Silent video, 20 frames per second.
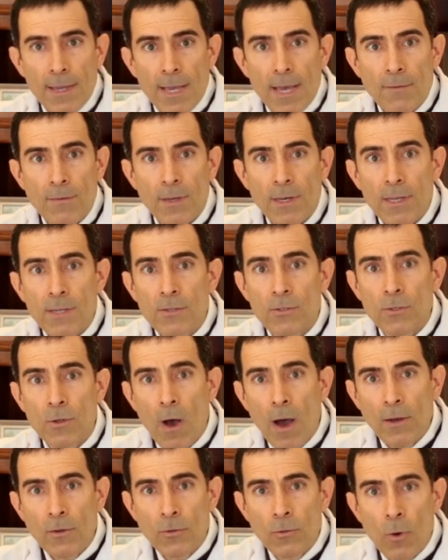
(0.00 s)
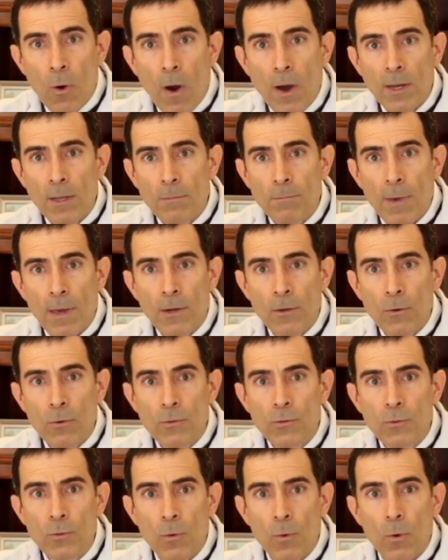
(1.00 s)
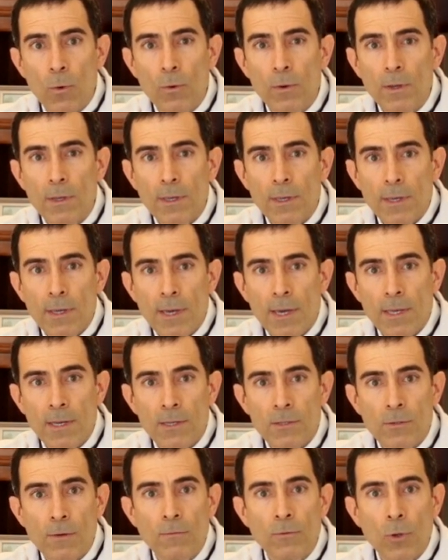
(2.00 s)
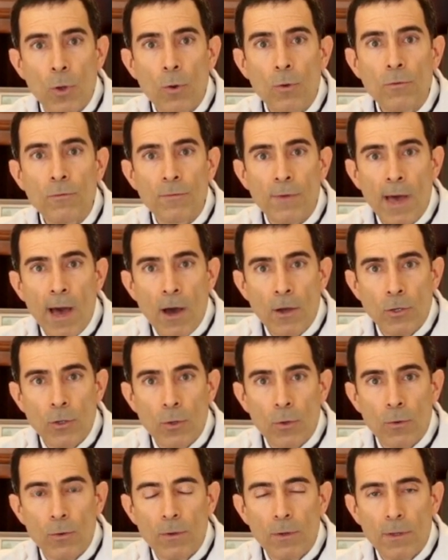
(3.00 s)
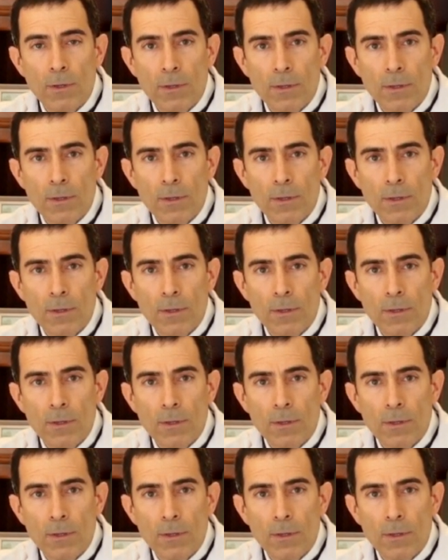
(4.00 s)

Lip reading: If it is not taught in medical school, it is of no value.